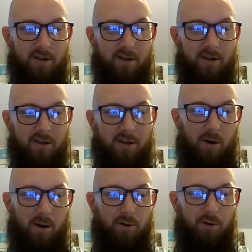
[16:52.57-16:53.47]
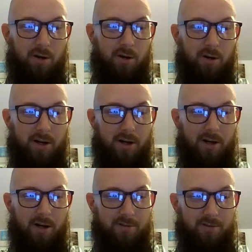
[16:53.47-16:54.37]
That would come out
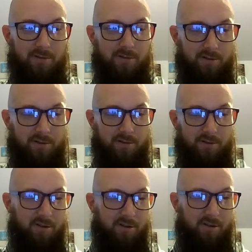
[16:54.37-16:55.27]
the second